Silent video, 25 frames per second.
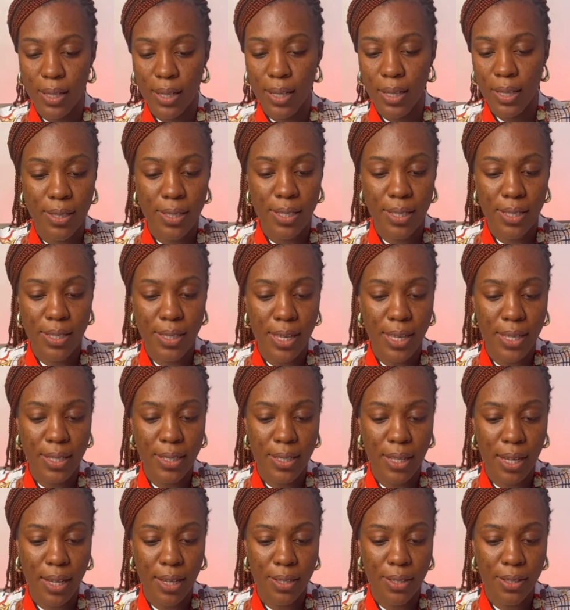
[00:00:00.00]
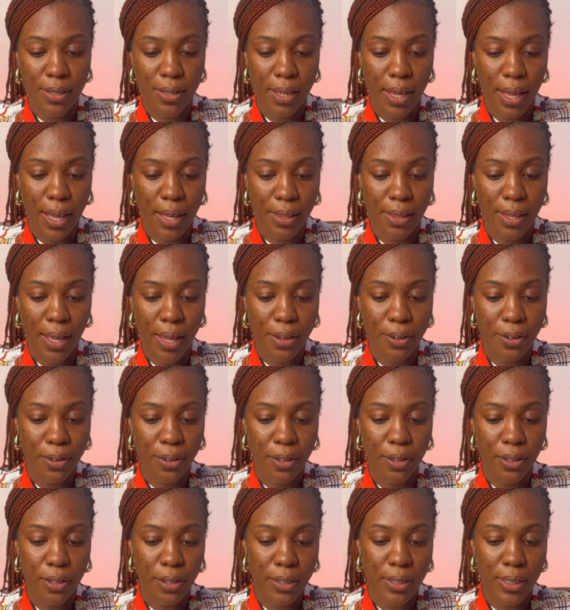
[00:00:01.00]
This stage now is to enter your
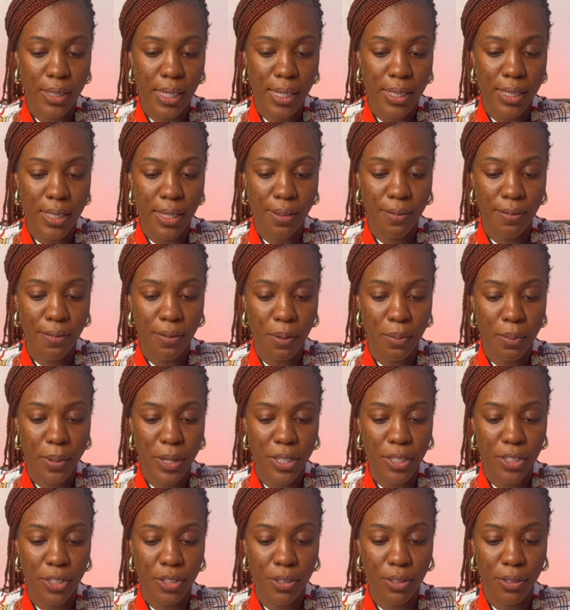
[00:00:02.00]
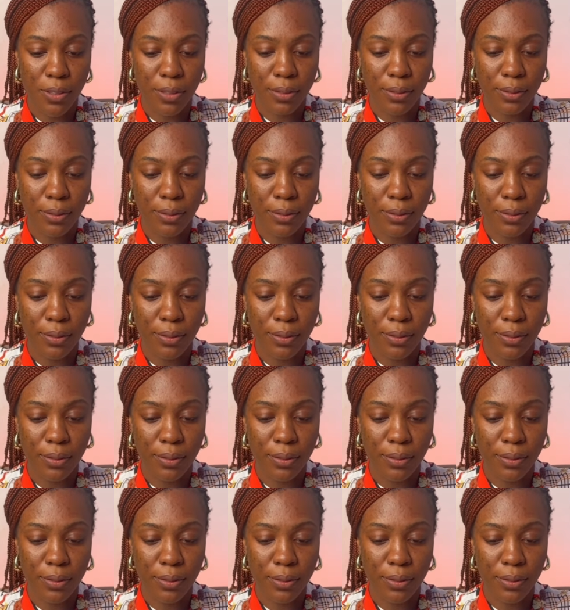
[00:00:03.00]
contact information.